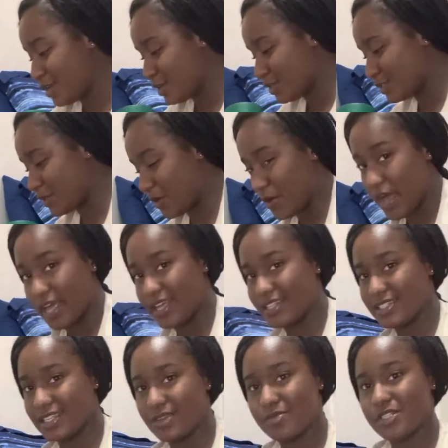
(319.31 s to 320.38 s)
So I had to
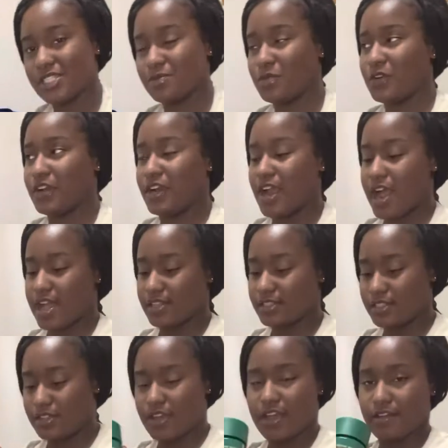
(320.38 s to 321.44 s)
give me some more. I
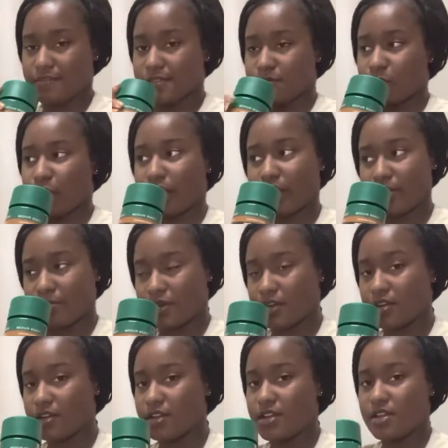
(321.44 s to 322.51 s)
still have some creamer,
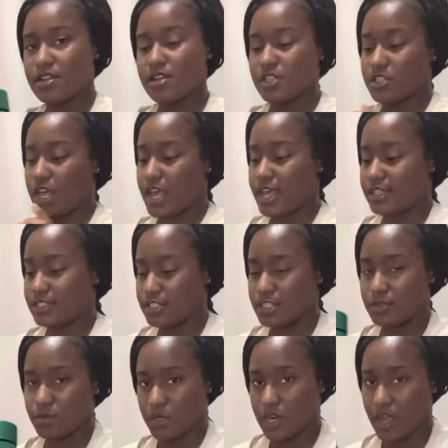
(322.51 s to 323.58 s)
so I had to get some
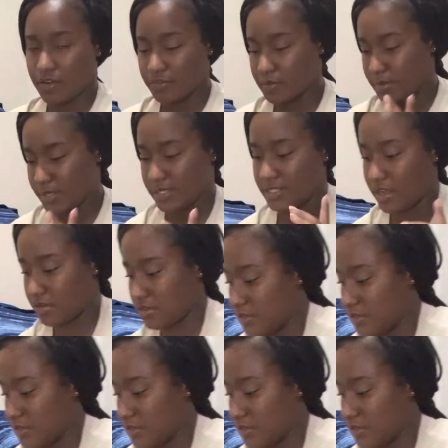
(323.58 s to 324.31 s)
more coffee because I was